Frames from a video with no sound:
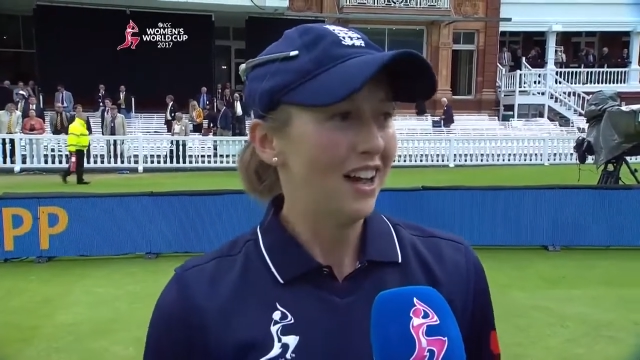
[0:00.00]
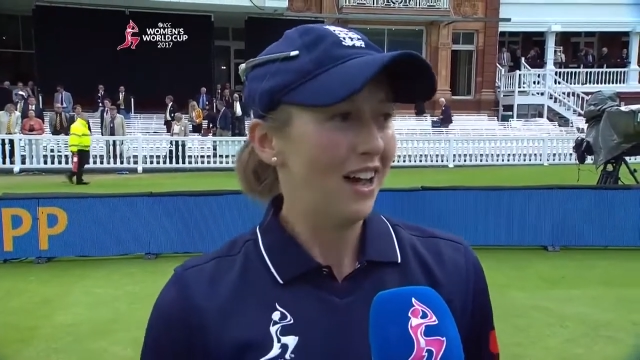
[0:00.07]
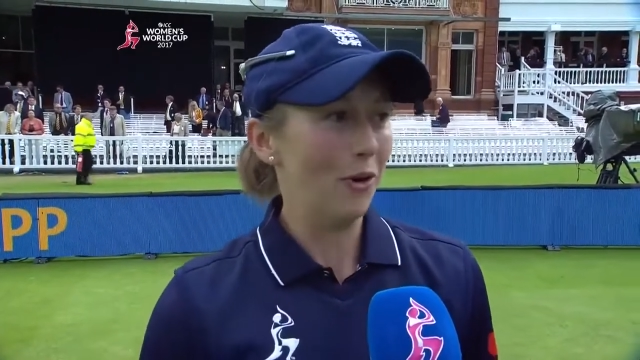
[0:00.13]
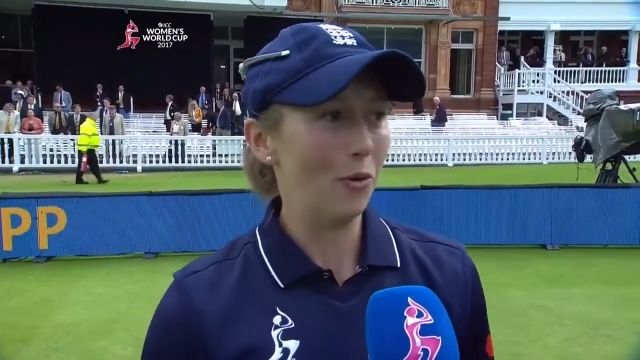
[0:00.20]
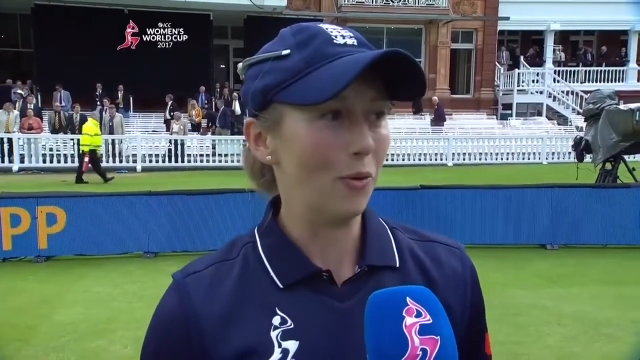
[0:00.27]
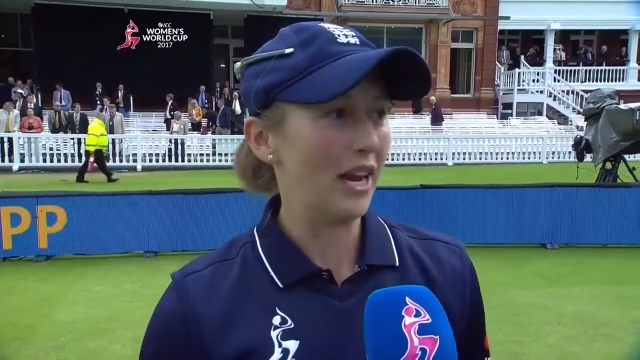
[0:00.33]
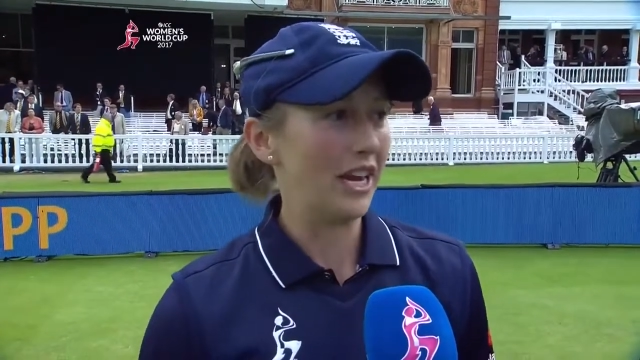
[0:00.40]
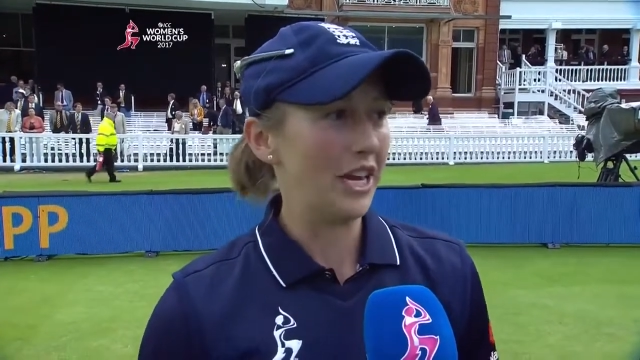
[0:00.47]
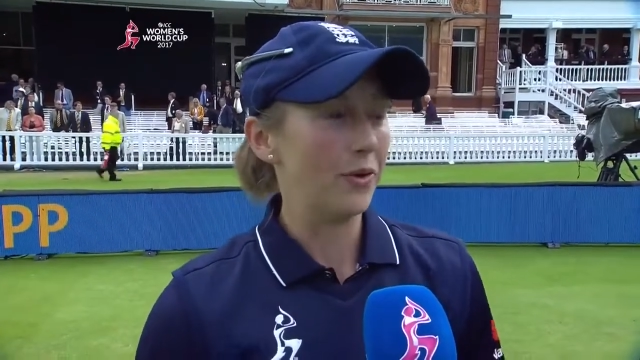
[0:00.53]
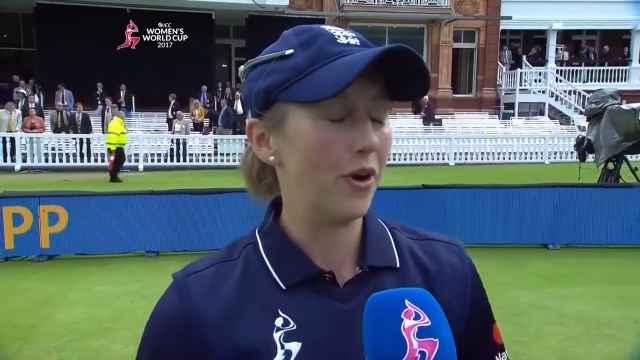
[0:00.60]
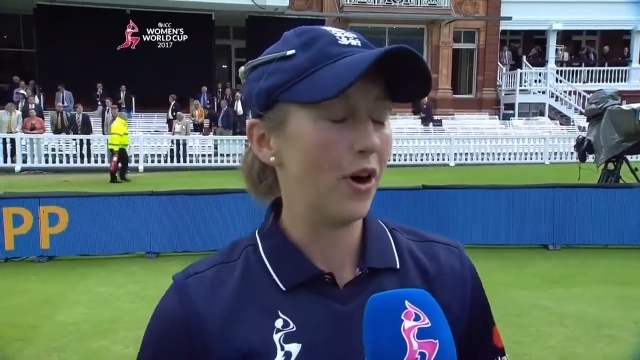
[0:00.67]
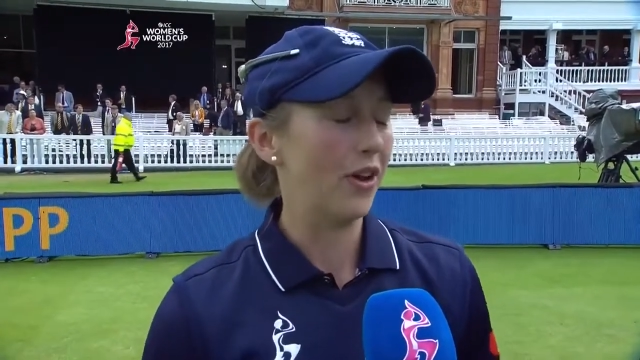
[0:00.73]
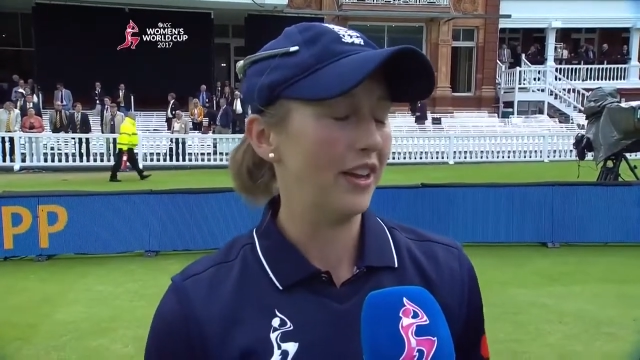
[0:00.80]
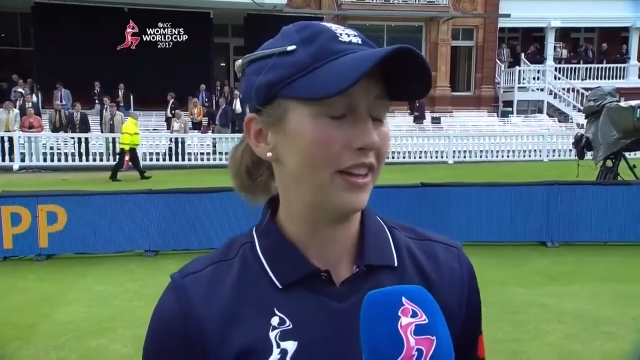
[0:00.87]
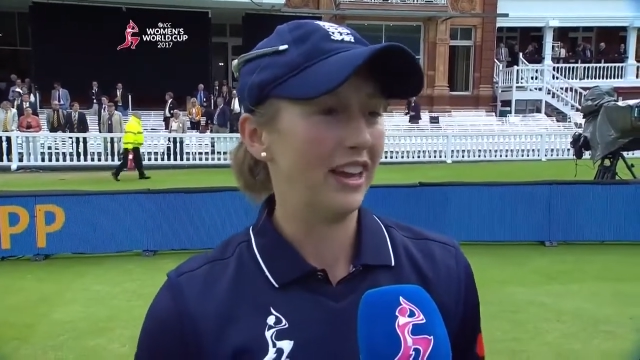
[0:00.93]
all willing you
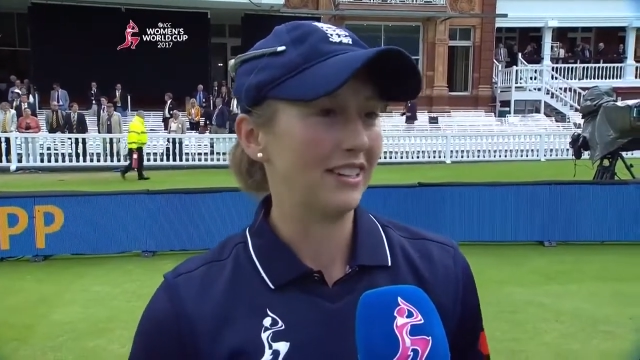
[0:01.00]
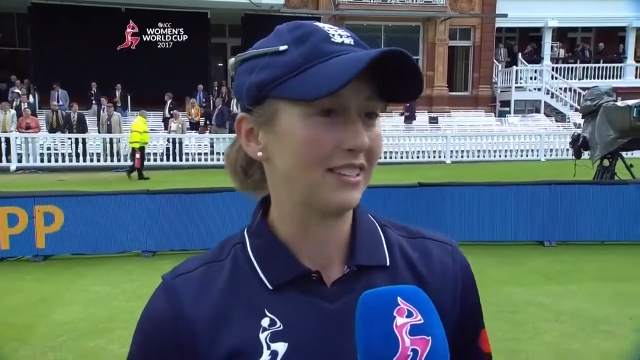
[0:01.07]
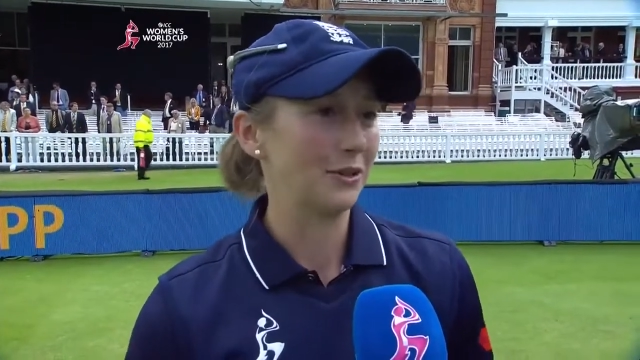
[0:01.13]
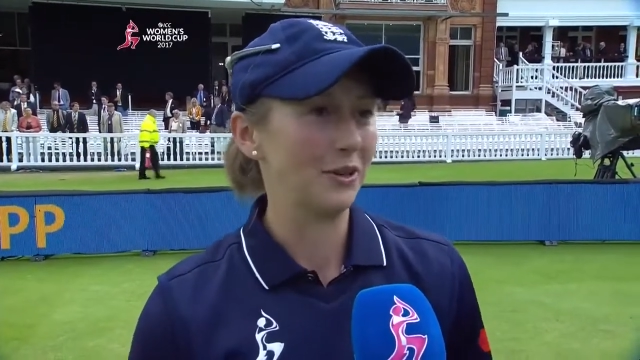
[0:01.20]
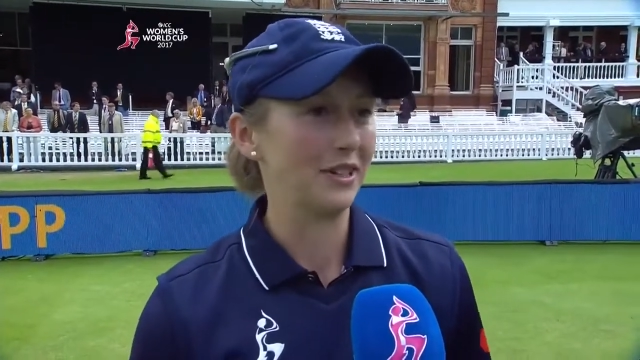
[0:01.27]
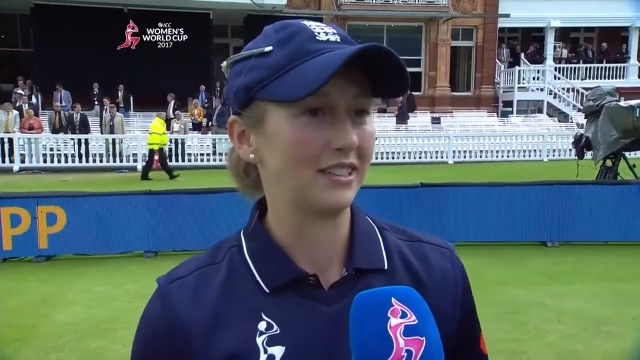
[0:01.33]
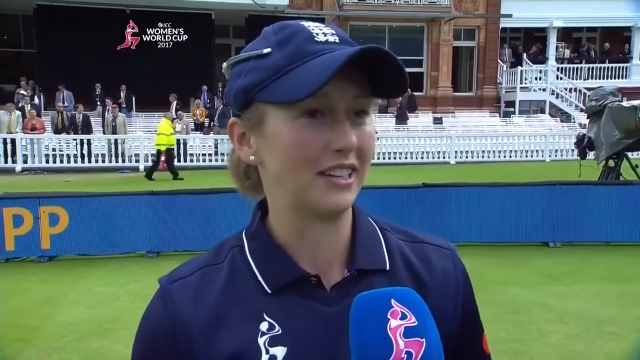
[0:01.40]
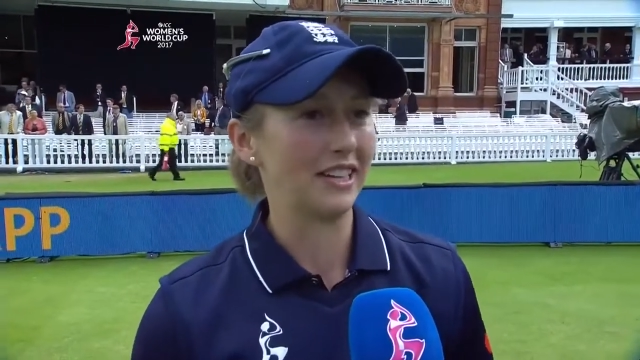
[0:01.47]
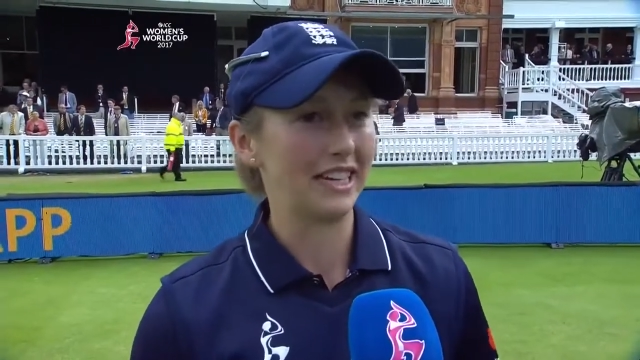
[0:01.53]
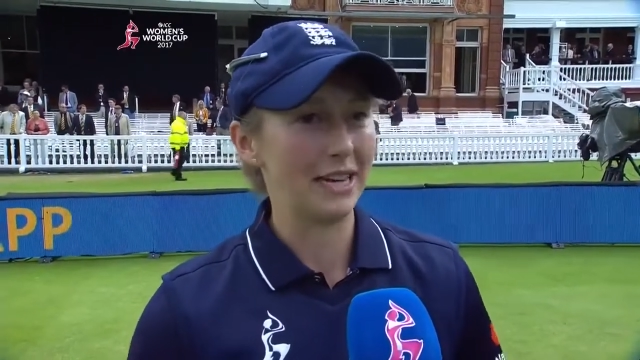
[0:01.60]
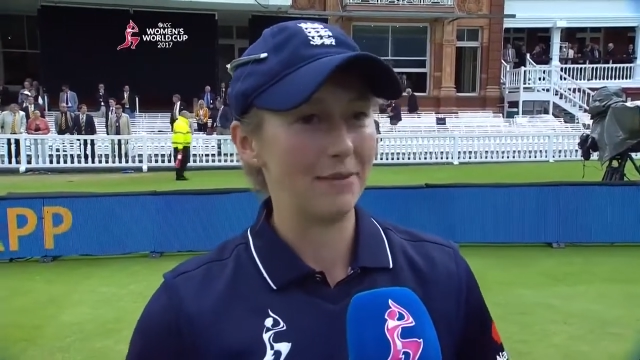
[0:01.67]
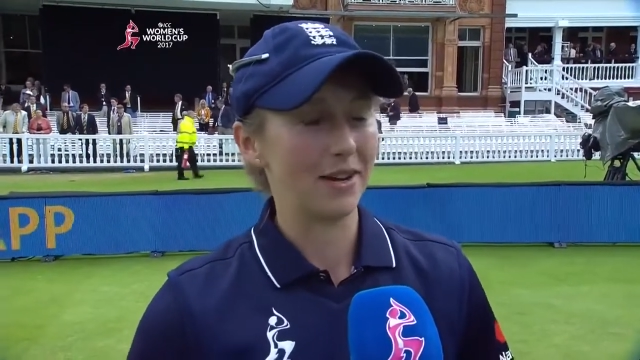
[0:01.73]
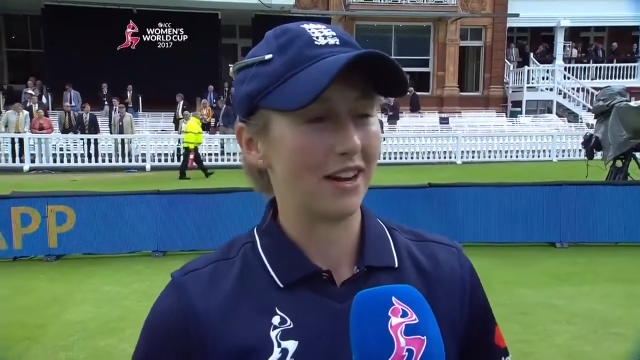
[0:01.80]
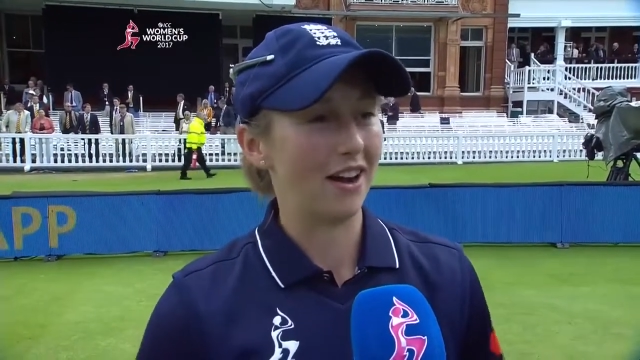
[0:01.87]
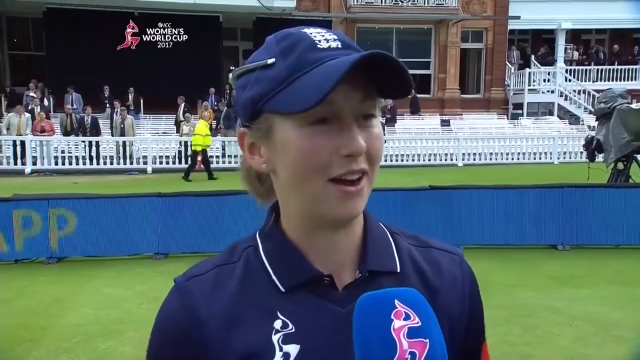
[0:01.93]
on, and that's always going to
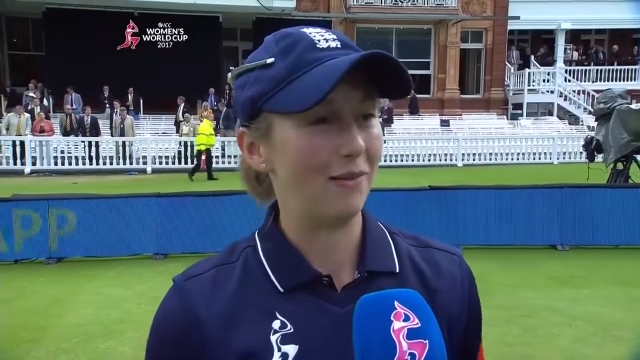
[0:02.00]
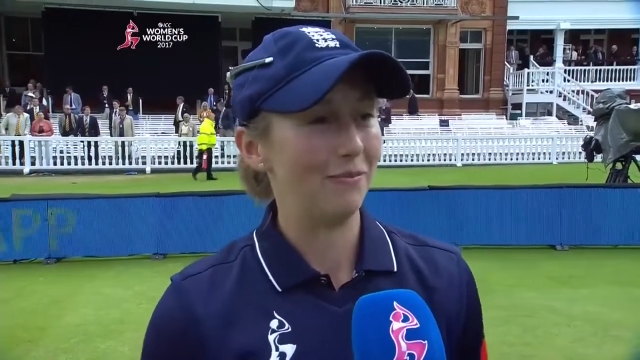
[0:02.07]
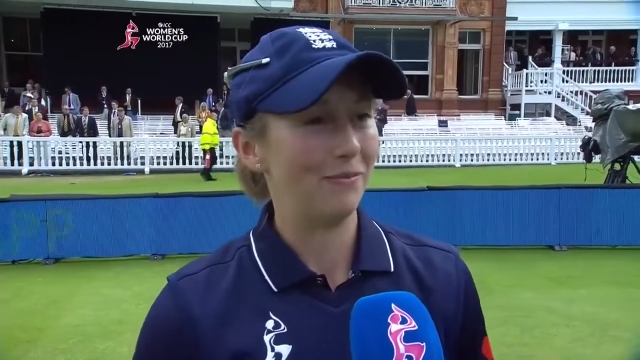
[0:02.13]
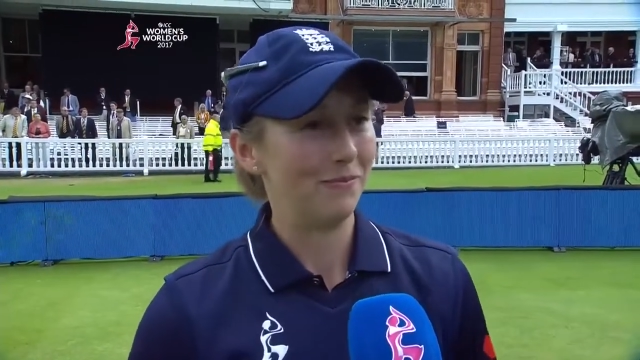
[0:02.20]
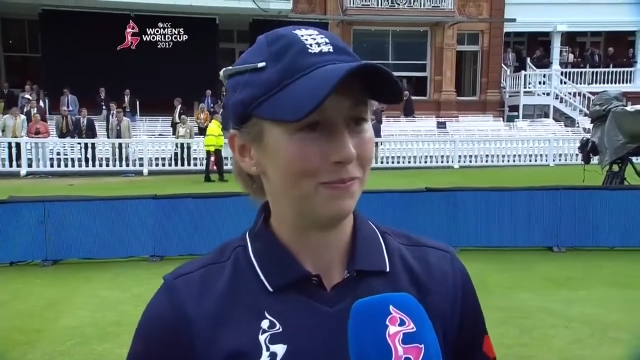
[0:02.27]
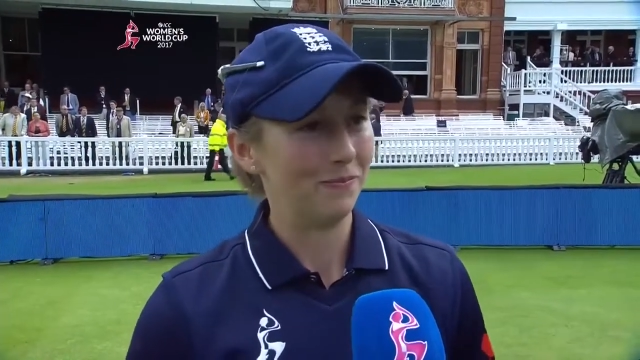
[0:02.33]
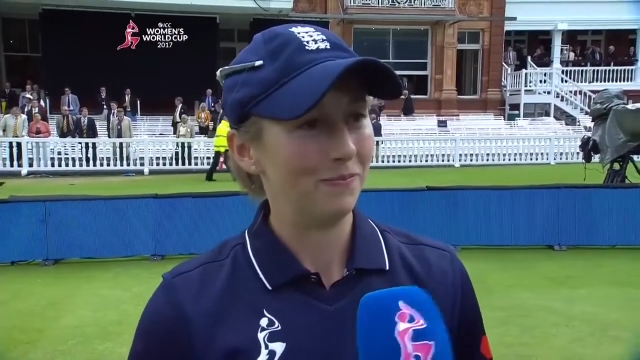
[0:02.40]
keep you calm.